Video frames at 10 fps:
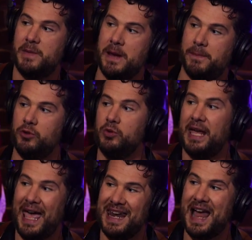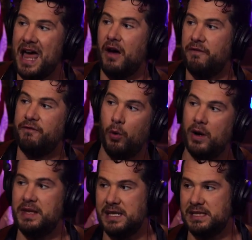people who cannot
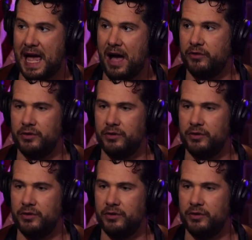afford this house.